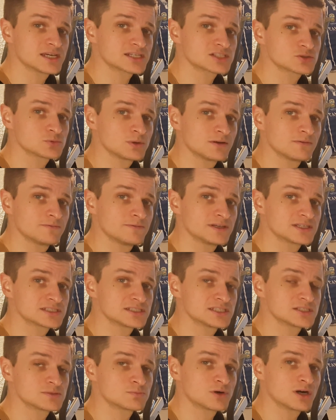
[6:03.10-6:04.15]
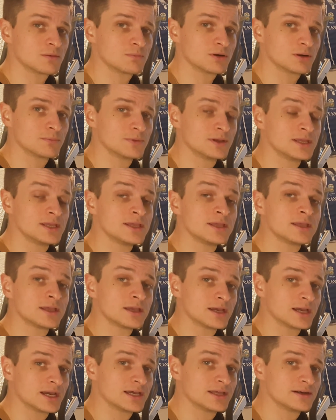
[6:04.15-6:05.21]
Tacx will fix this problem
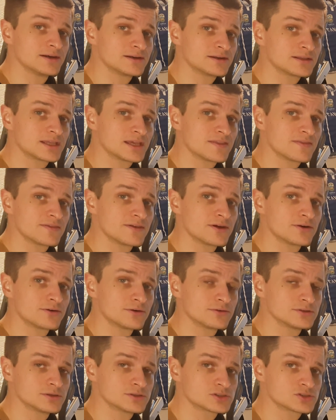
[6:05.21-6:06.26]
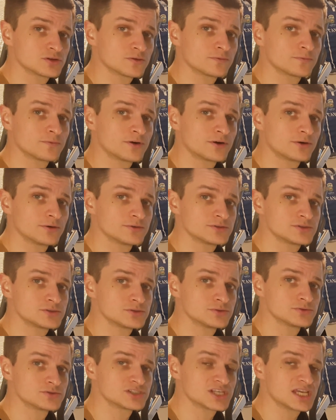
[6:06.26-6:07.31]
and get their software
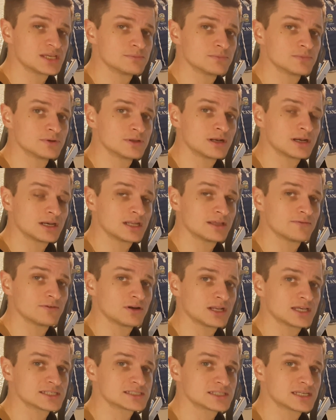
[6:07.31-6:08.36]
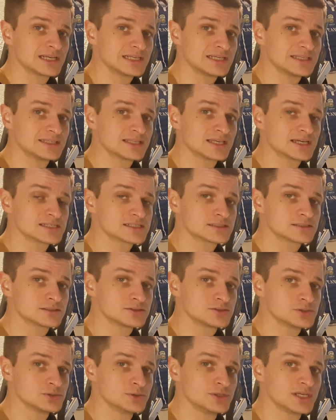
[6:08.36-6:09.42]
to same level as Elite has
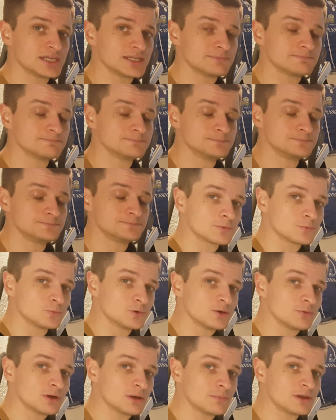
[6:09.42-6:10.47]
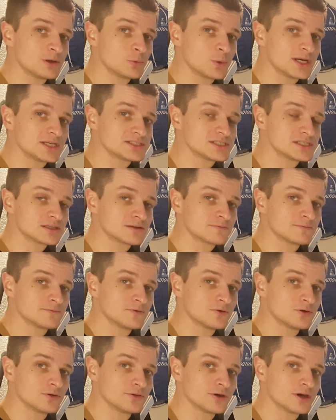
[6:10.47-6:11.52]
today. We will be waiting
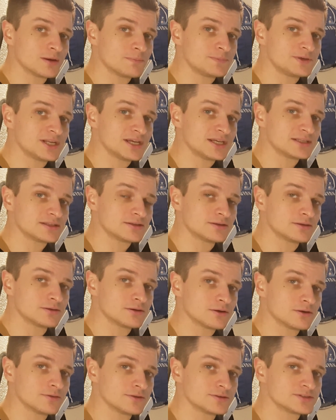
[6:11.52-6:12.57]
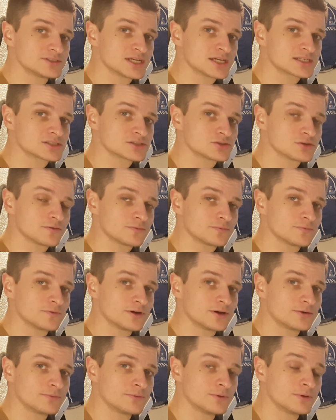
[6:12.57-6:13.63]
for the update on the Tacx
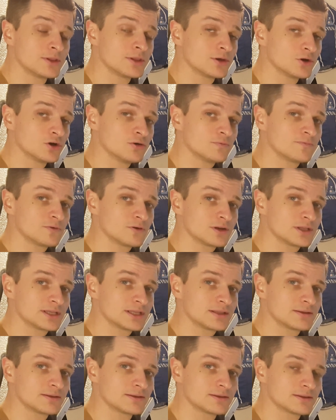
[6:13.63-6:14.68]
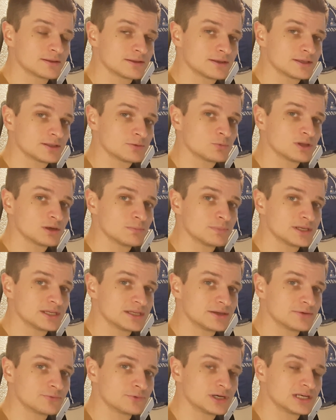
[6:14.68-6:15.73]
software. Hopefully, it will
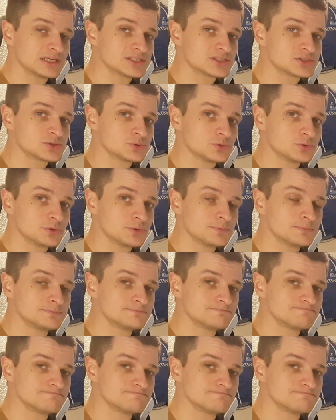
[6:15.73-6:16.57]
be really soon.